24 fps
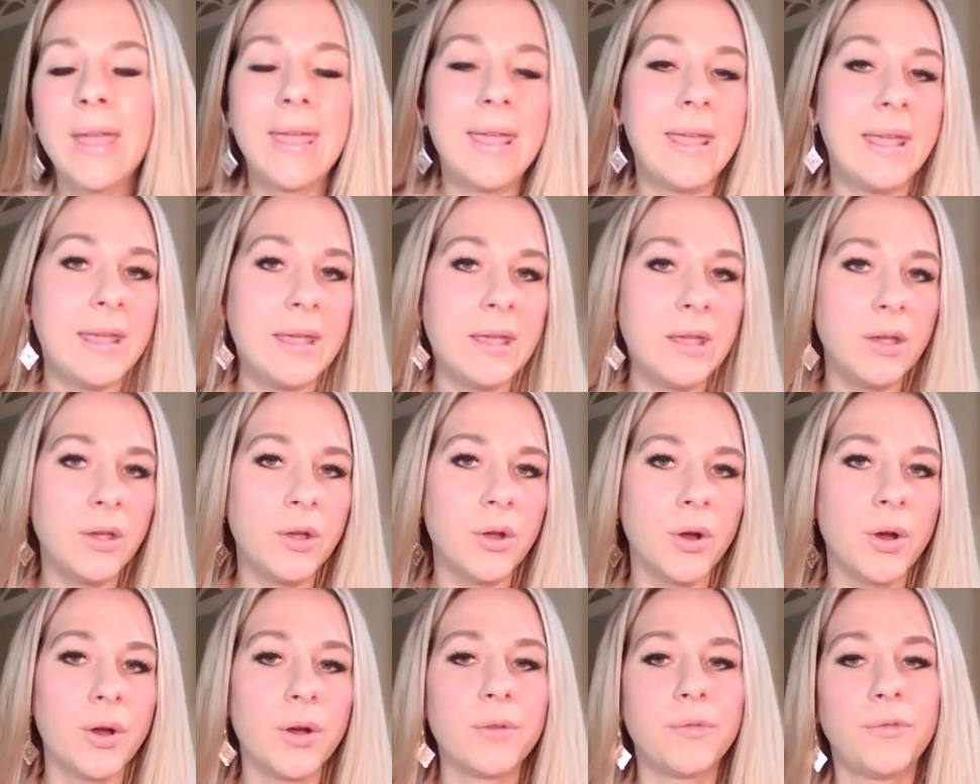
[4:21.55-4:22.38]

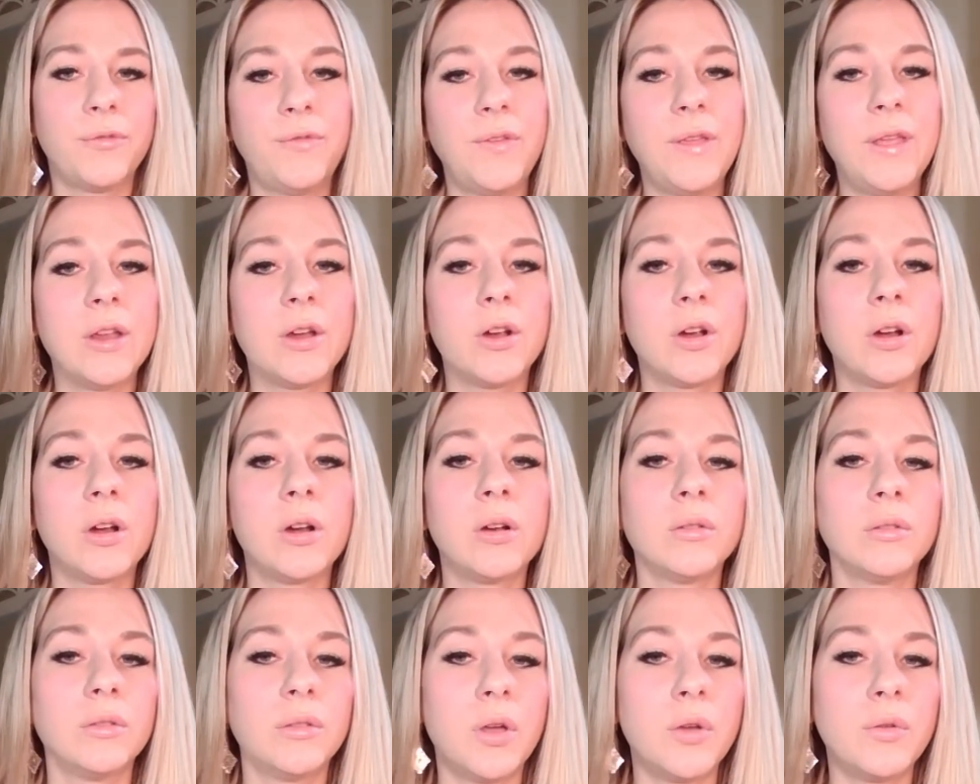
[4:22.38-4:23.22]
anger,
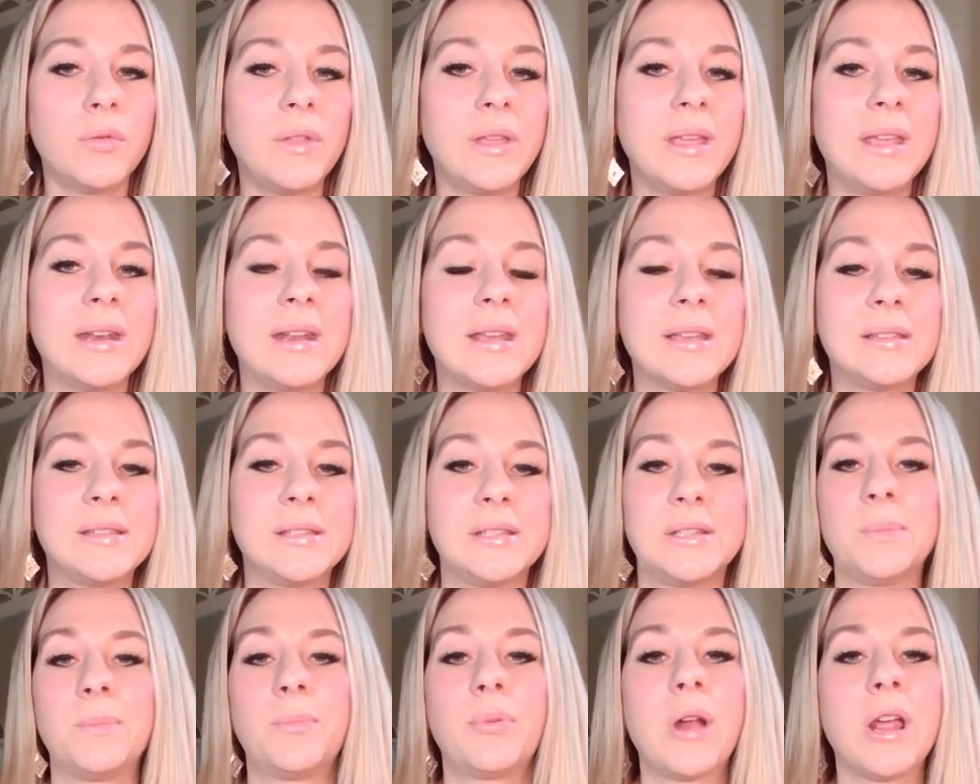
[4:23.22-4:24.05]
fear, loneliness,
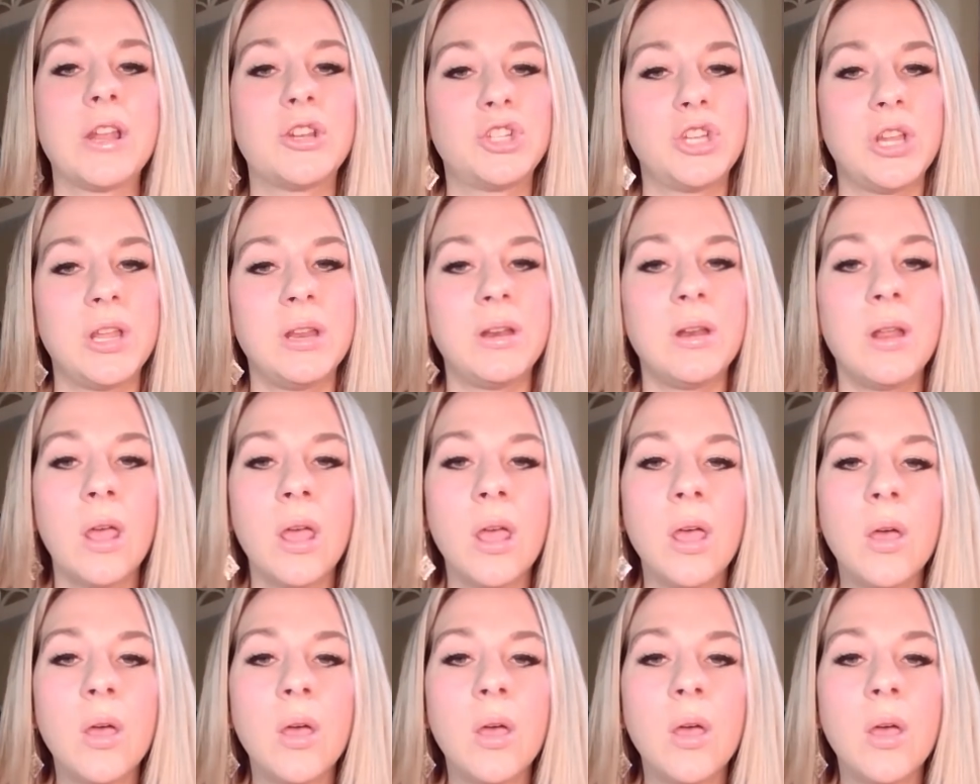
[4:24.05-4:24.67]
depression,